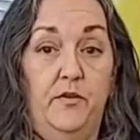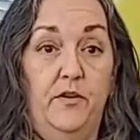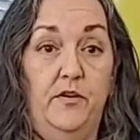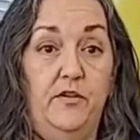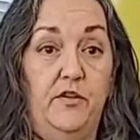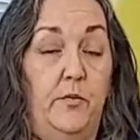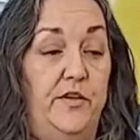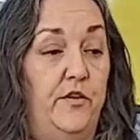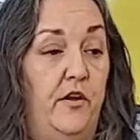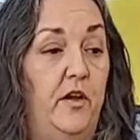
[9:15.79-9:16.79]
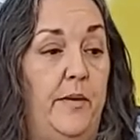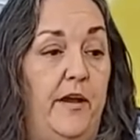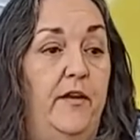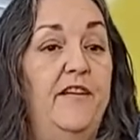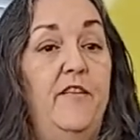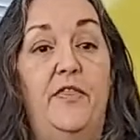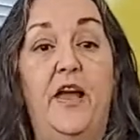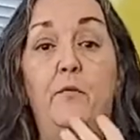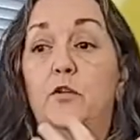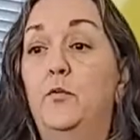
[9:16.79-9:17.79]
So we talk about that
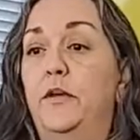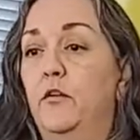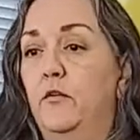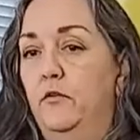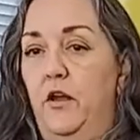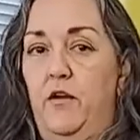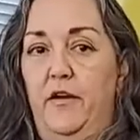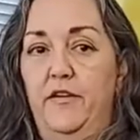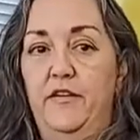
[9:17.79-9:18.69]
which we call God